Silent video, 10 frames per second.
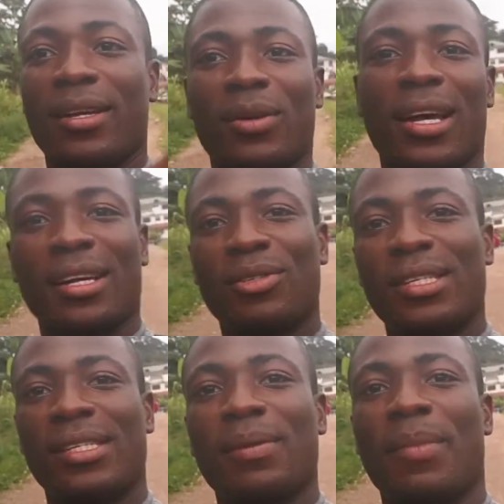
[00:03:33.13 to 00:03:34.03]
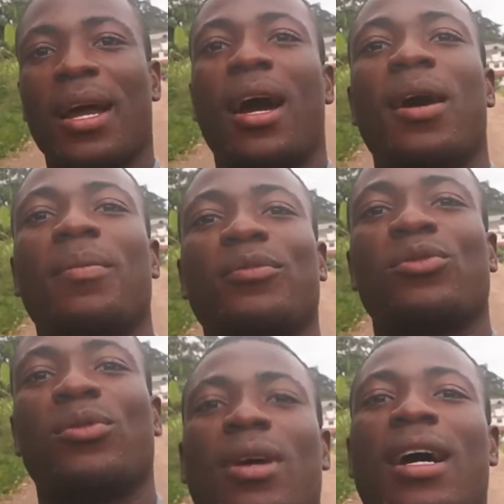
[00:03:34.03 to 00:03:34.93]
You can actually see my arm,
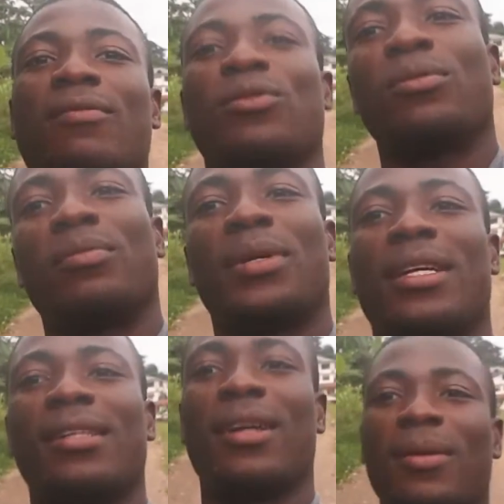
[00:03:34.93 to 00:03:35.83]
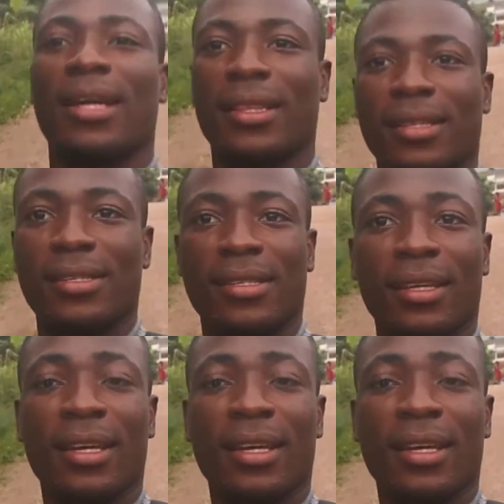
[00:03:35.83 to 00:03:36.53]
so I have to bring it down like this